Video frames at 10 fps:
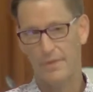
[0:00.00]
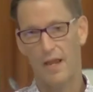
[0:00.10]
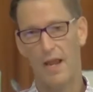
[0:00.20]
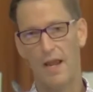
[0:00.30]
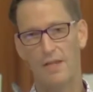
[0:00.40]

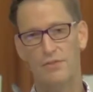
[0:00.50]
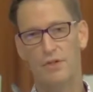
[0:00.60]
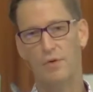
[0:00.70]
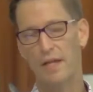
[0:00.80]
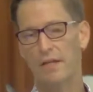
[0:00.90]
And
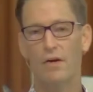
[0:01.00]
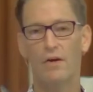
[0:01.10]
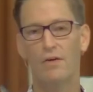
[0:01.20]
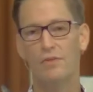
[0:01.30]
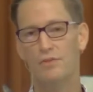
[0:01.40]
so in
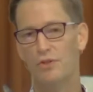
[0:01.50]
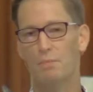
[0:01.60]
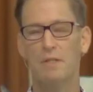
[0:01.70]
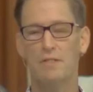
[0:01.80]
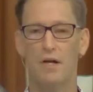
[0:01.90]
our
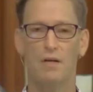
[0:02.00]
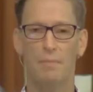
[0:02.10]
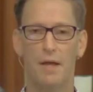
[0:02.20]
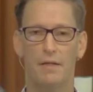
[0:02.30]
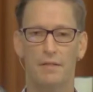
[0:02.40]
sermon talk
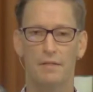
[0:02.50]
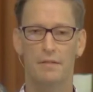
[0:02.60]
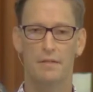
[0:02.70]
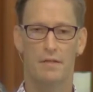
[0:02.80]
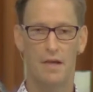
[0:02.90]
back.
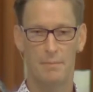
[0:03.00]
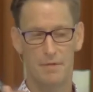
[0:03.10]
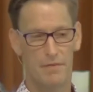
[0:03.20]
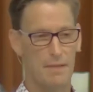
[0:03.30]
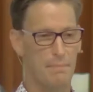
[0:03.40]
I'm going to
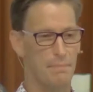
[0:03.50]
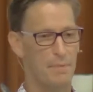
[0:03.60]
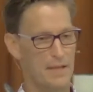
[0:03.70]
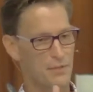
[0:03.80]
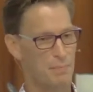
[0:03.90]
invite
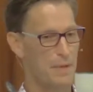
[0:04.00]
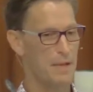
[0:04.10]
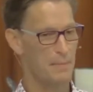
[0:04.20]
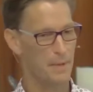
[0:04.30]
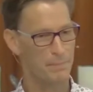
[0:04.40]
Pastor
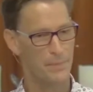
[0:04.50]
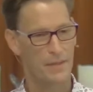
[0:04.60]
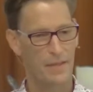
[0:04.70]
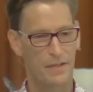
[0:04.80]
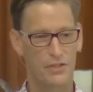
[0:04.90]
Pam up,
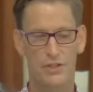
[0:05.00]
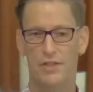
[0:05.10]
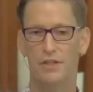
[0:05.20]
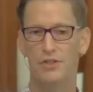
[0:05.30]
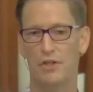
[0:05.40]
and she's
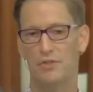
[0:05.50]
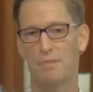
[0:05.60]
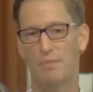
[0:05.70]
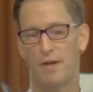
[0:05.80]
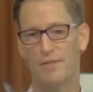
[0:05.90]
going to share
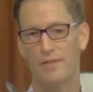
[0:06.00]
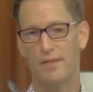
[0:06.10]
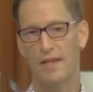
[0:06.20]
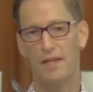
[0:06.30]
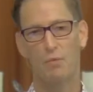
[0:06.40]
some thoughts on
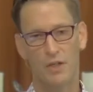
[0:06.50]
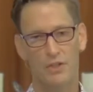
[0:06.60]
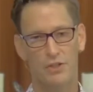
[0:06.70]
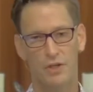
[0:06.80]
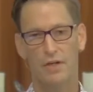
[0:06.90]
that. We're going to
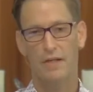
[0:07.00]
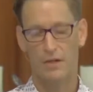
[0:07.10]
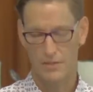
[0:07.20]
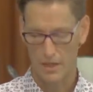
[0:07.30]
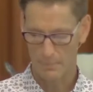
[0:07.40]
share in
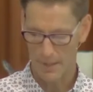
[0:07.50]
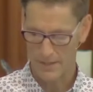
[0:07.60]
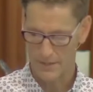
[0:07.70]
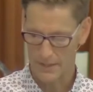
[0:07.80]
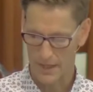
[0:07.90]
our talk back
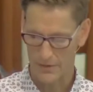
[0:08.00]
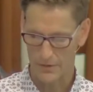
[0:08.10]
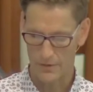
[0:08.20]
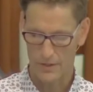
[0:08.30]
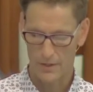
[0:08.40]

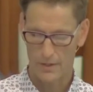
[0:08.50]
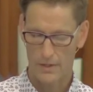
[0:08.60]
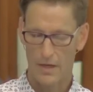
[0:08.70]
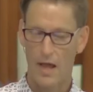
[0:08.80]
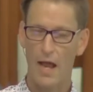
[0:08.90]
together
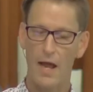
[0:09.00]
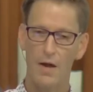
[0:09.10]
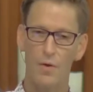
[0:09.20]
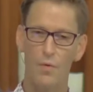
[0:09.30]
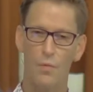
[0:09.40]

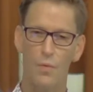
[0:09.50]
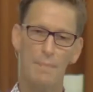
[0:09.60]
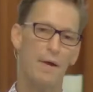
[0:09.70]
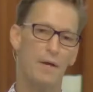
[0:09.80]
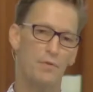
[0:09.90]
how we
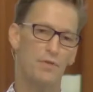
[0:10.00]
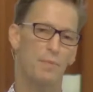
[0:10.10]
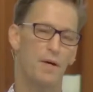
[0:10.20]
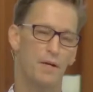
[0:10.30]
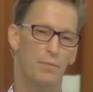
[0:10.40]
might
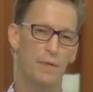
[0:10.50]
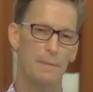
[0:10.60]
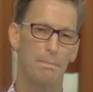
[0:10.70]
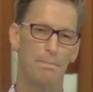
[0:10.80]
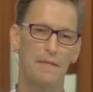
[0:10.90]
respond when
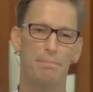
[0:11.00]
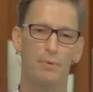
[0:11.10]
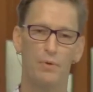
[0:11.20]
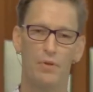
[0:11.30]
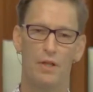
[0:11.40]

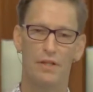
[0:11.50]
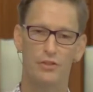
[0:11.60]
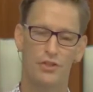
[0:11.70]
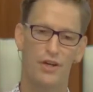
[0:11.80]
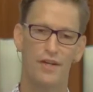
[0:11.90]
people
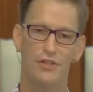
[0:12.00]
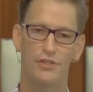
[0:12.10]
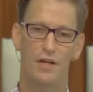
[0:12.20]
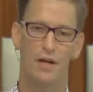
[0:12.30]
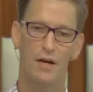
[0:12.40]

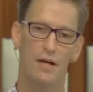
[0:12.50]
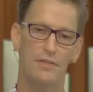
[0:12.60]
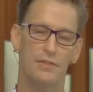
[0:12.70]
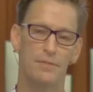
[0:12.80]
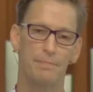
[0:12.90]
judge
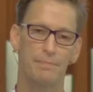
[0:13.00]
us.